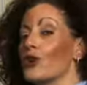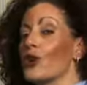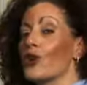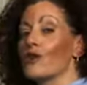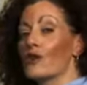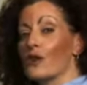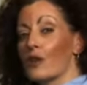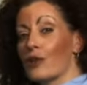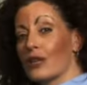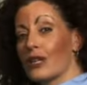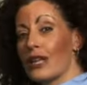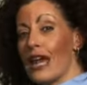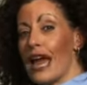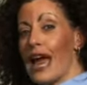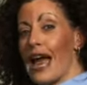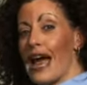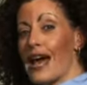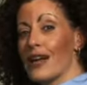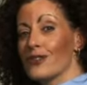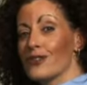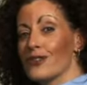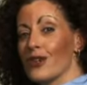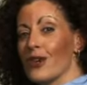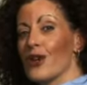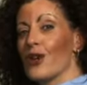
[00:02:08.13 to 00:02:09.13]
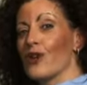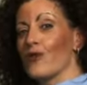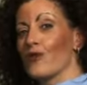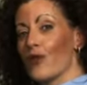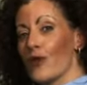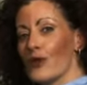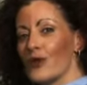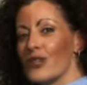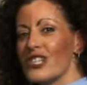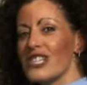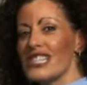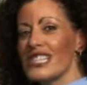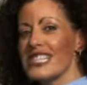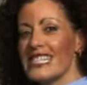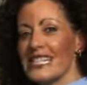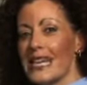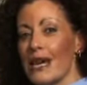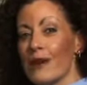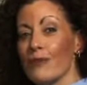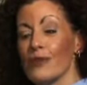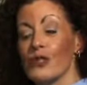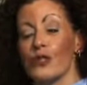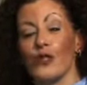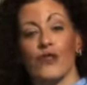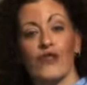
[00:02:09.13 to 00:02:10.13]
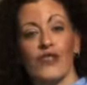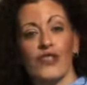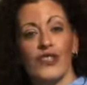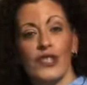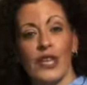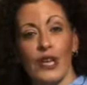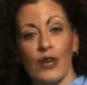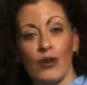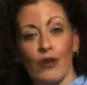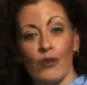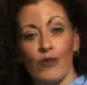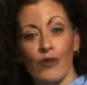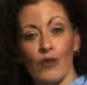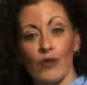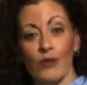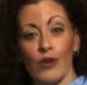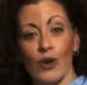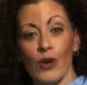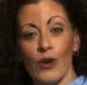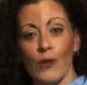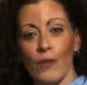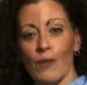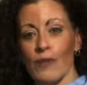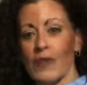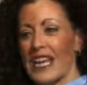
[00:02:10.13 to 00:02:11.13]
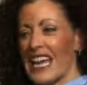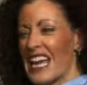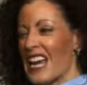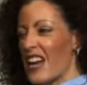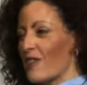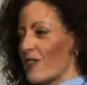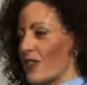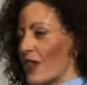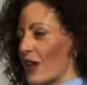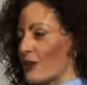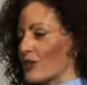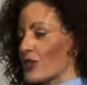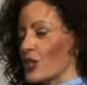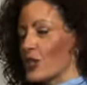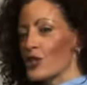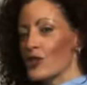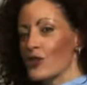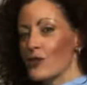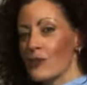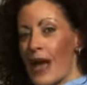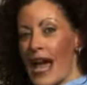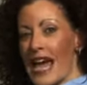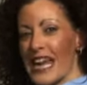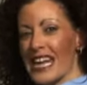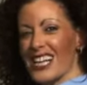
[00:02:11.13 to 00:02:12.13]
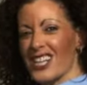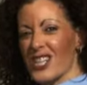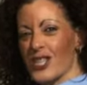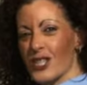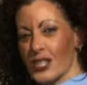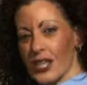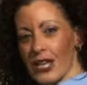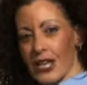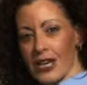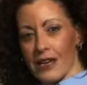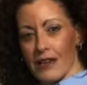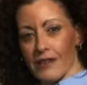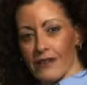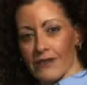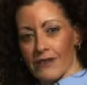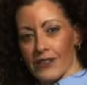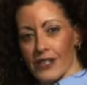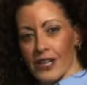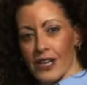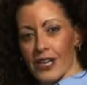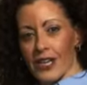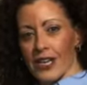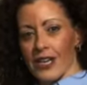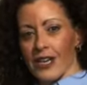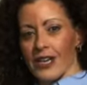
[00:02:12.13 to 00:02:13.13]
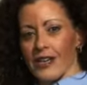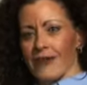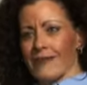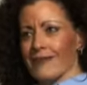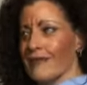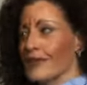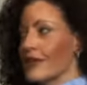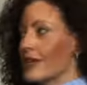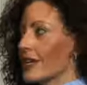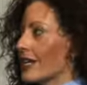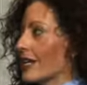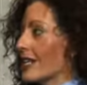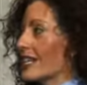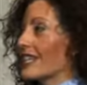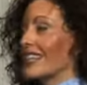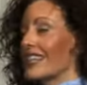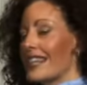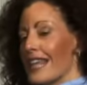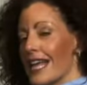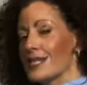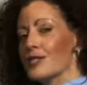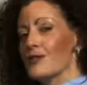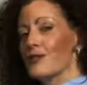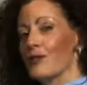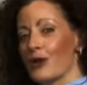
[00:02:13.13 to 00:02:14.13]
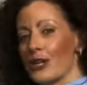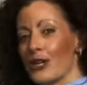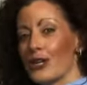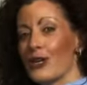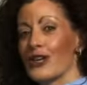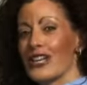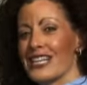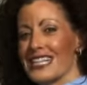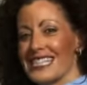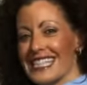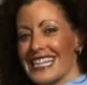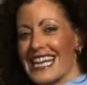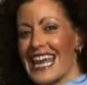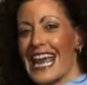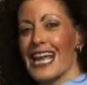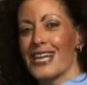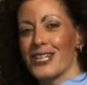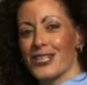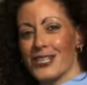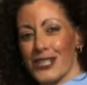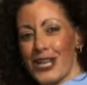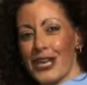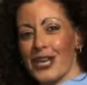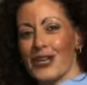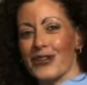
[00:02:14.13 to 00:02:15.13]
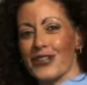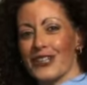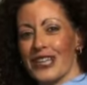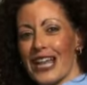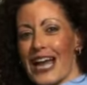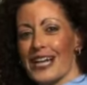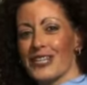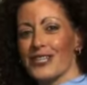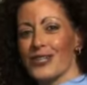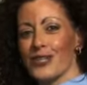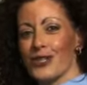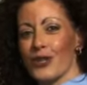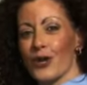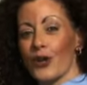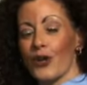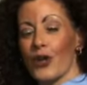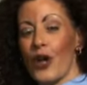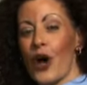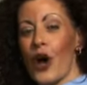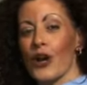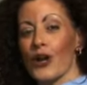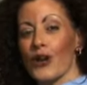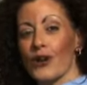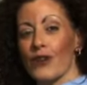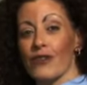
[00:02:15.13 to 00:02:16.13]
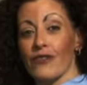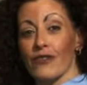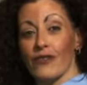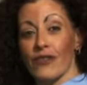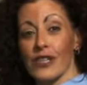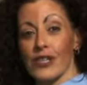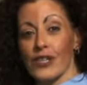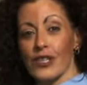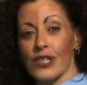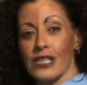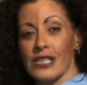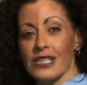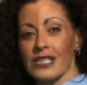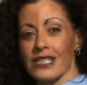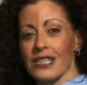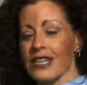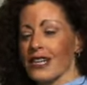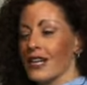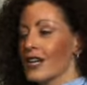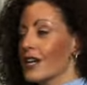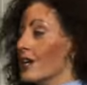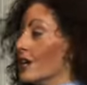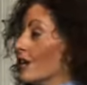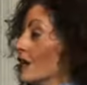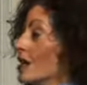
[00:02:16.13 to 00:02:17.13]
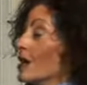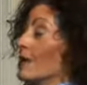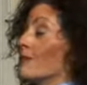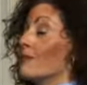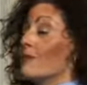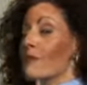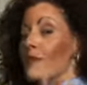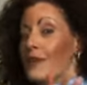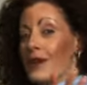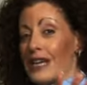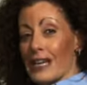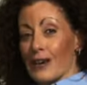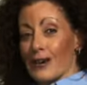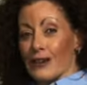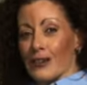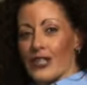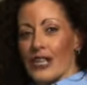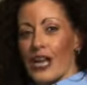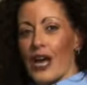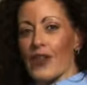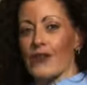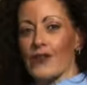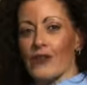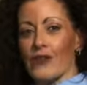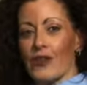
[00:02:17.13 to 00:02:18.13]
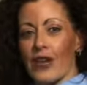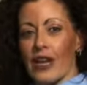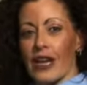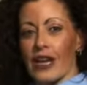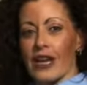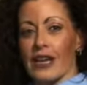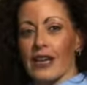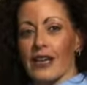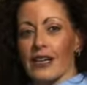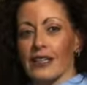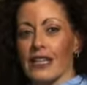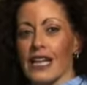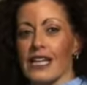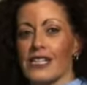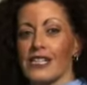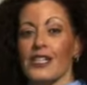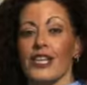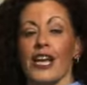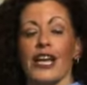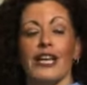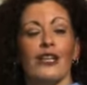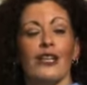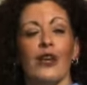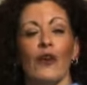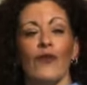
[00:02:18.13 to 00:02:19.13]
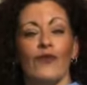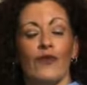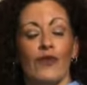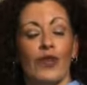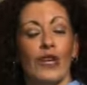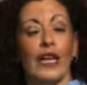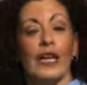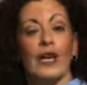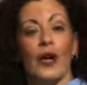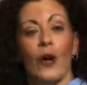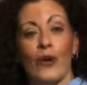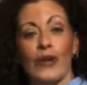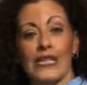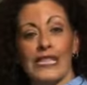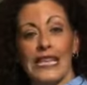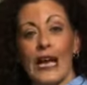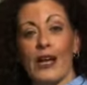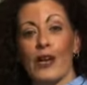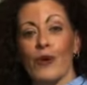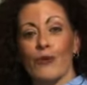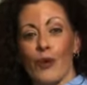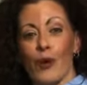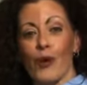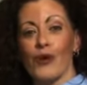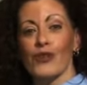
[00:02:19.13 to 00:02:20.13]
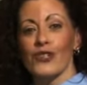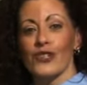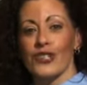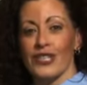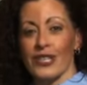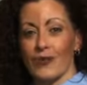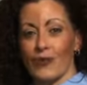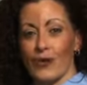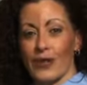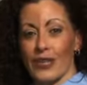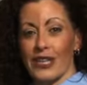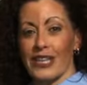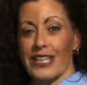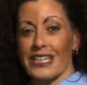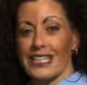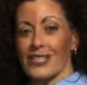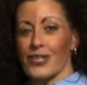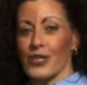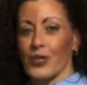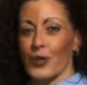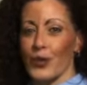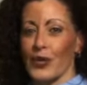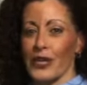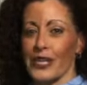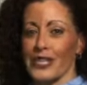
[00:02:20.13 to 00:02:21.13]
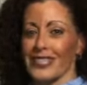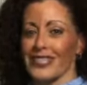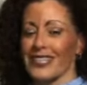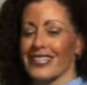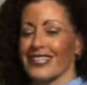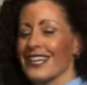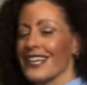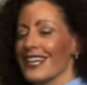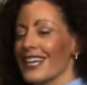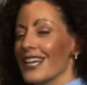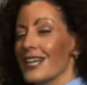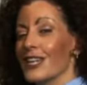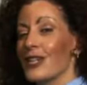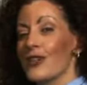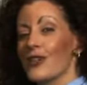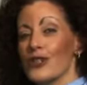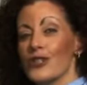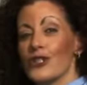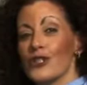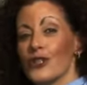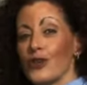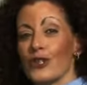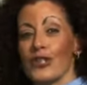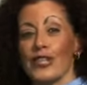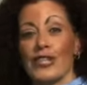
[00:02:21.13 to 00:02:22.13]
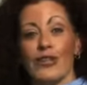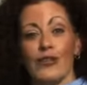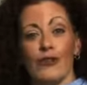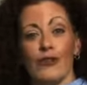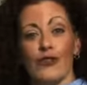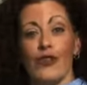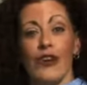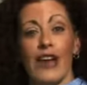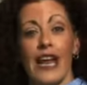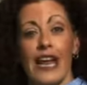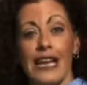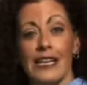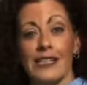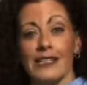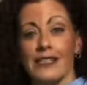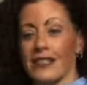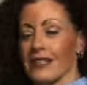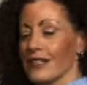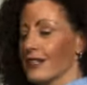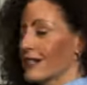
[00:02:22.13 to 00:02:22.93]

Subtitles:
of your glass versus the temperature of the center of your room. If there's a dramatic shift, that's a pretty good indication that your glass is no longer efficient. Here's the other thing. Let's say you don't feel like going down and purchasing one of these toys. You could certainly use your hand.